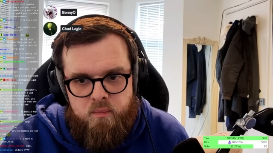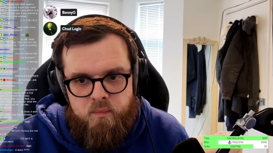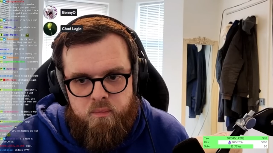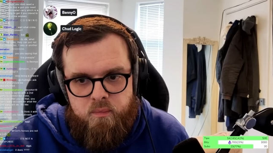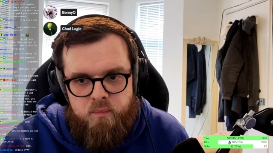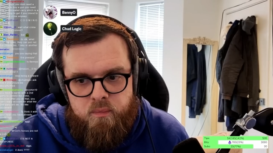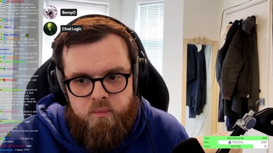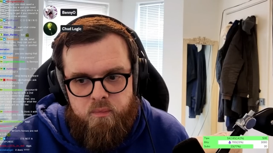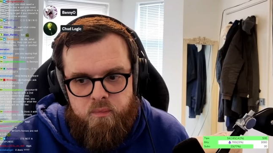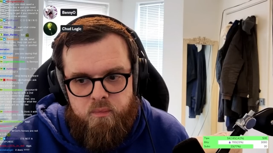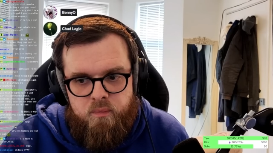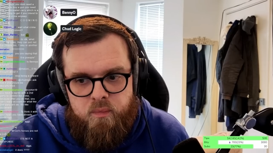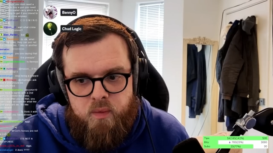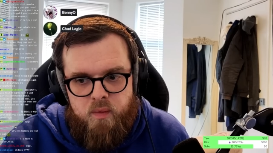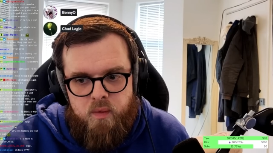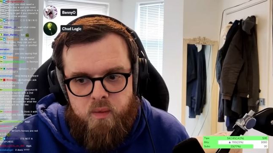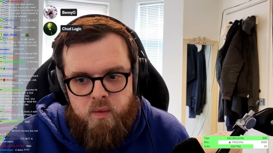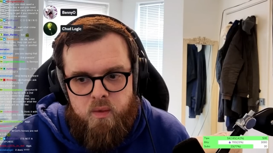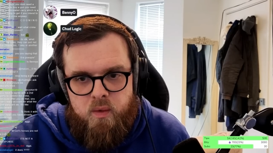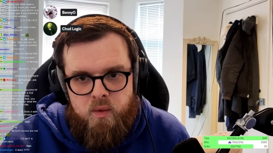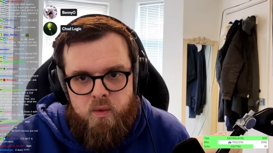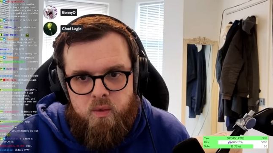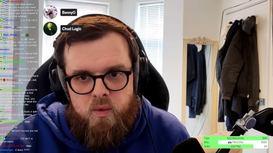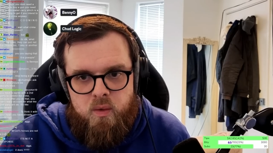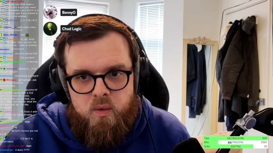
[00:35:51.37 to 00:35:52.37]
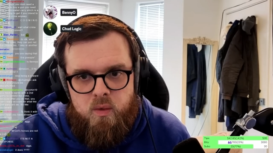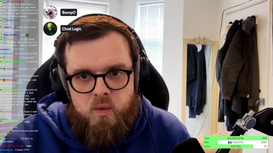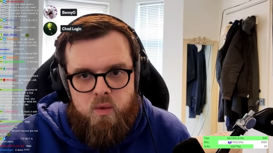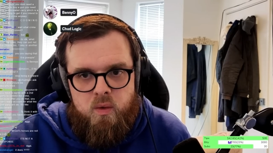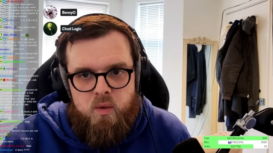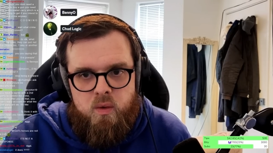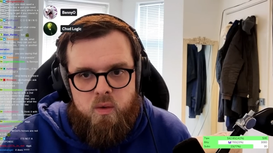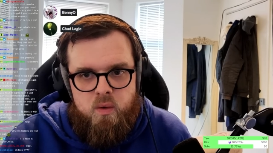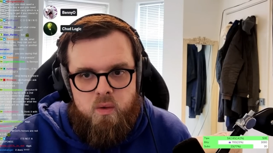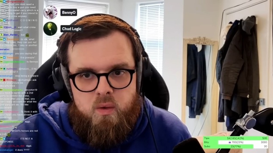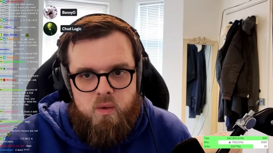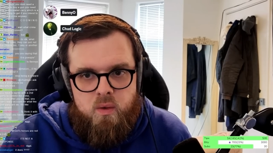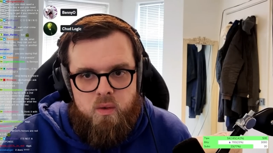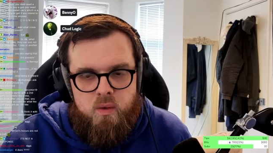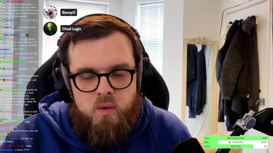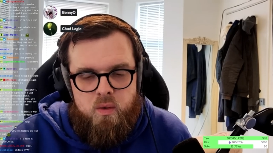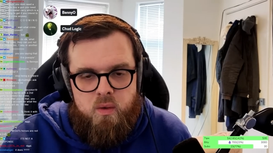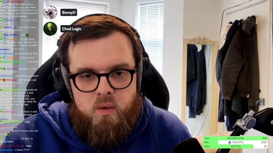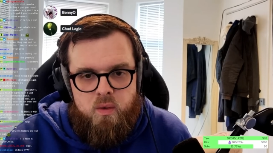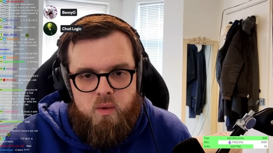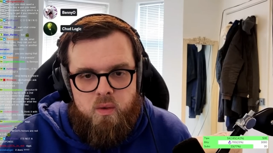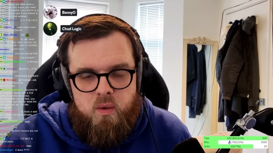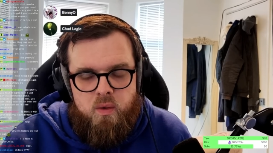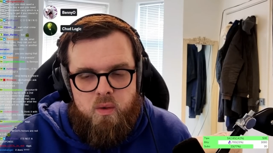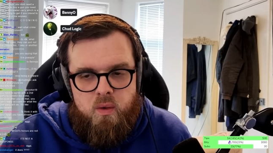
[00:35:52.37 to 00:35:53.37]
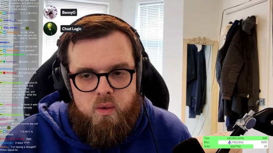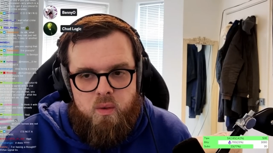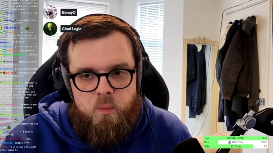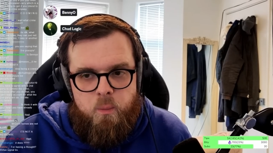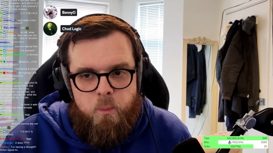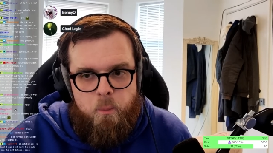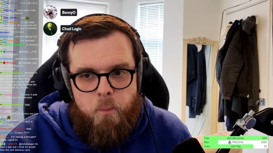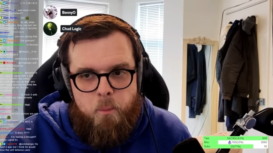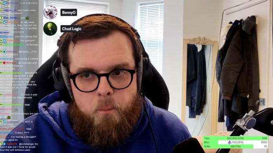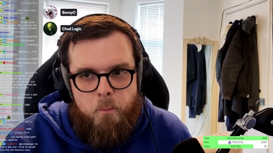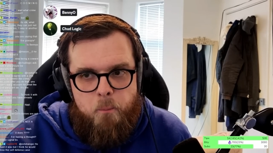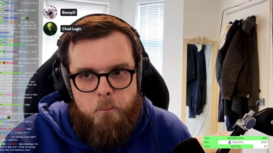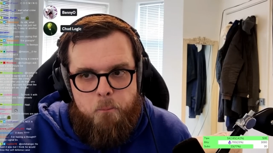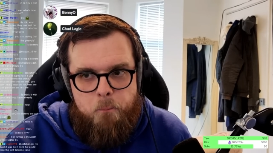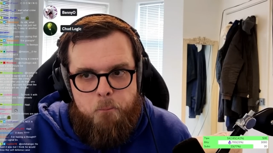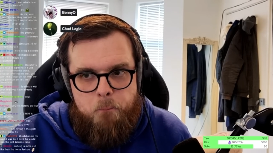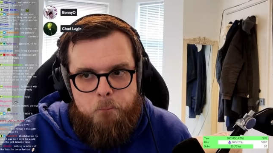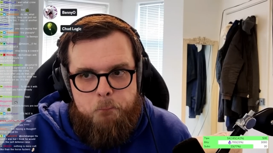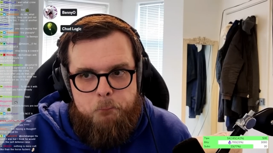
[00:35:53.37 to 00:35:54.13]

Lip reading: Nobody speaks.